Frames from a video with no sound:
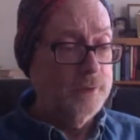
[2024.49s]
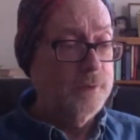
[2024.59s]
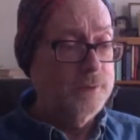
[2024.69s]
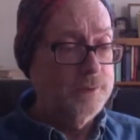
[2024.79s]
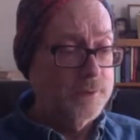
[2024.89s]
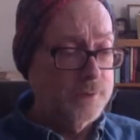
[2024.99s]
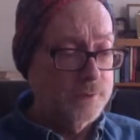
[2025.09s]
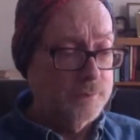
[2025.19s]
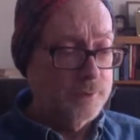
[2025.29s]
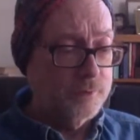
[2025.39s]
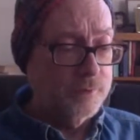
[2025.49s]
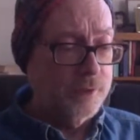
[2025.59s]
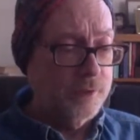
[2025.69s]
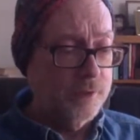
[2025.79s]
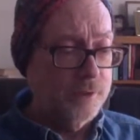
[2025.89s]
Let's see, what do we
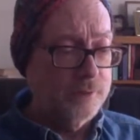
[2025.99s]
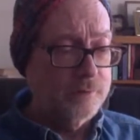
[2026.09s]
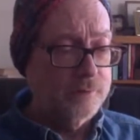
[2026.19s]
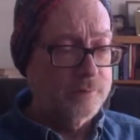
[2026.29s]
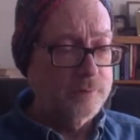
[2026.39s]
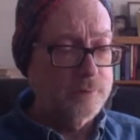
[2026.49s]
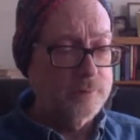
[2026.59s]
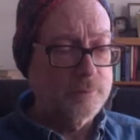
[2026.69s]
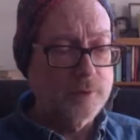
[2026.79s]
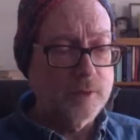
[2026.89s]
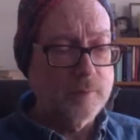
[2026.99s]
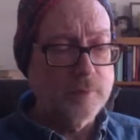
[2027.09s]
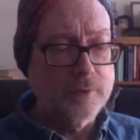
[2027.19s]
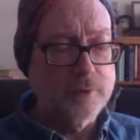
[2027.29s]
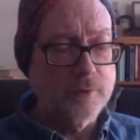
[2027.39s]
have? Getting my
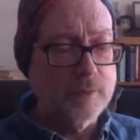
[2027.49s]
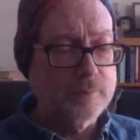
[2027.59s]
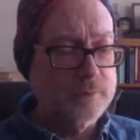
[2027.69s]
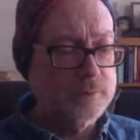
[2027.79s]
weather app.